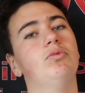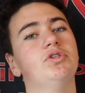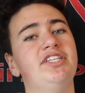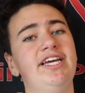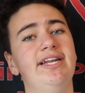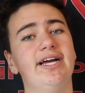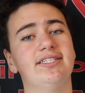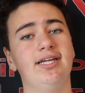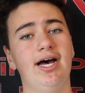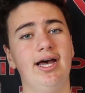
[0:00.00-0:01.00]
We'll see you
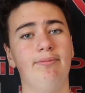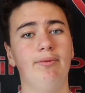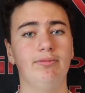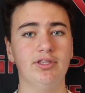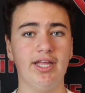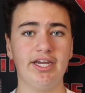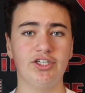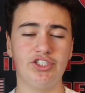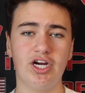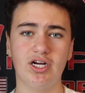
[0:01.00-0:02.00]
next time.
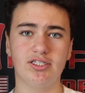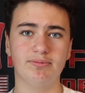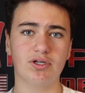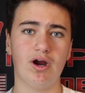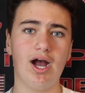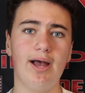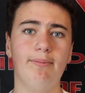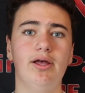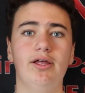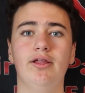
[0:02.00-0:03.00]
Like, share, and
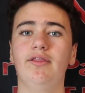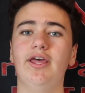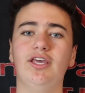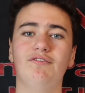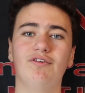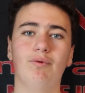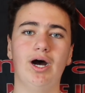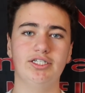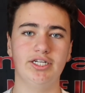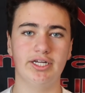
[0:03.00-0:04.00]
subscribe. Thank you for
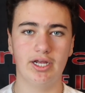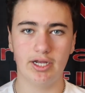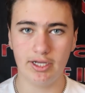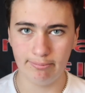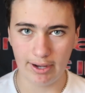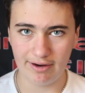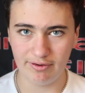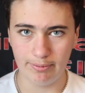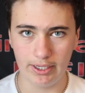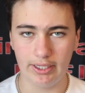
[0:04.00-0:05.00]
watching. Goodbye,
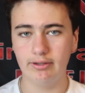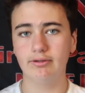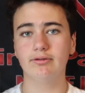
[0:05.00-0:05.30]
everybody.